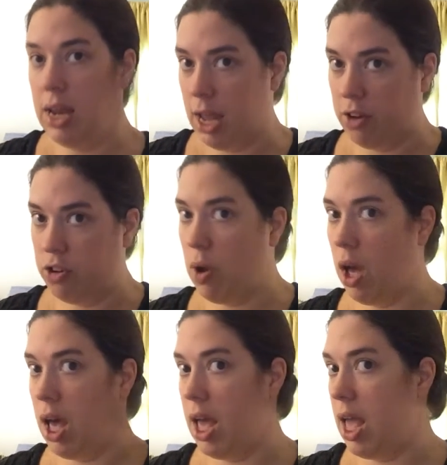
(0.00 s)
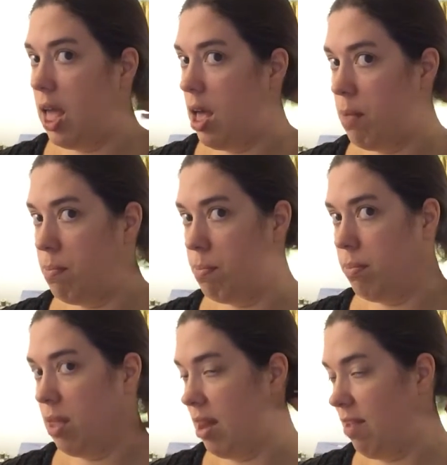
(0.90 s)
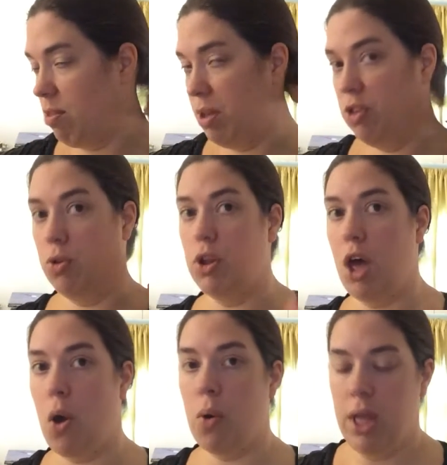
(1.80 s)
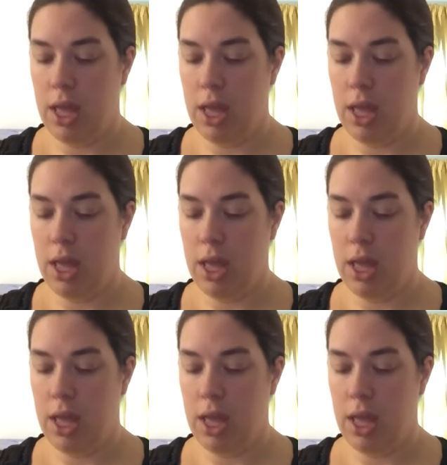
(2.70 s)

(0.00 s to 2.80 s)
not too high, doesn't have to be too low.